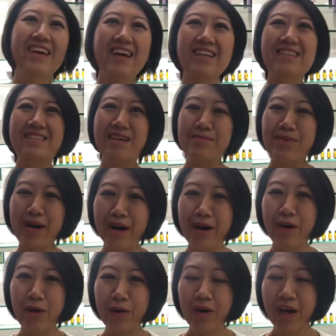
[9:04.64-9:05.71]
and
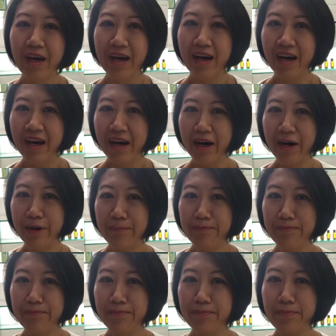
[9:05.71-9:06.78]
somehow. Um,
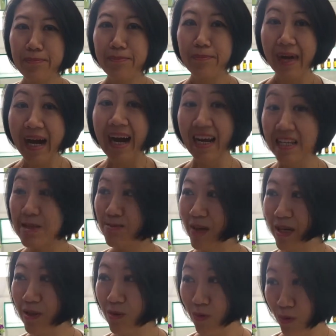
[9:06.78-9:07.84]
my
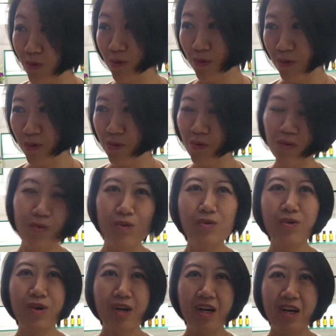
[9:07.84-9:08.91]
husband, who mm-hmm. who
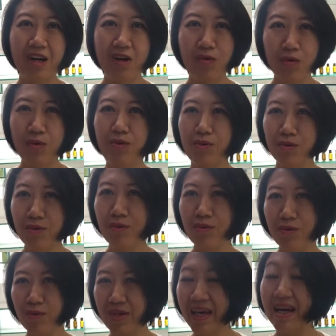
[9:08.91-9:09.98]
who at that time
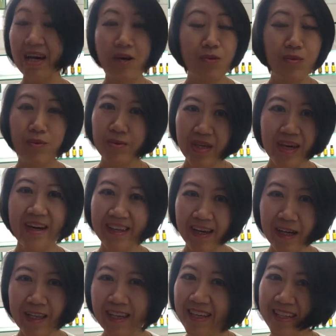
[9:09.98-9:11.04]
wasn't yeah, your husband yet. Yeah,
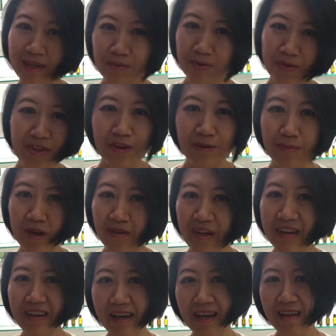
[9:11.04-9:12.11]
yeah, yeah. That time we were not married,
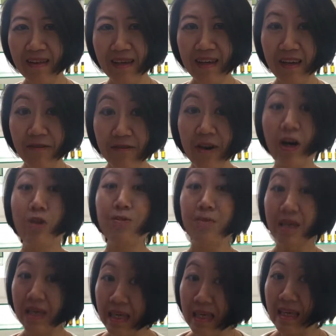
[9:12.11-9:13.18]
and he found
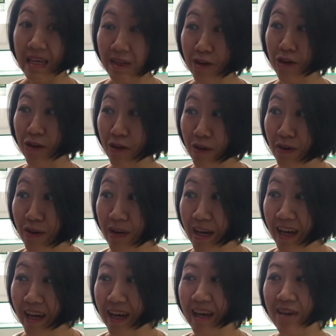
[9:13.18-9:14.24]
me. You know,
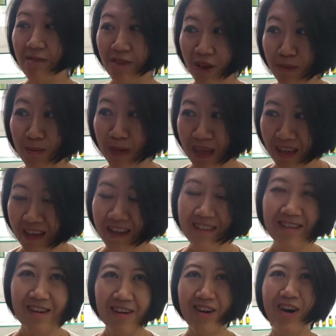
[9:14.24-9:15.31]
he found me.
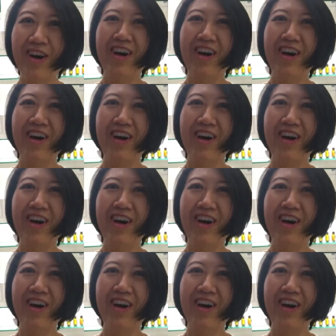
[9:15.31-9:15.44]
So he found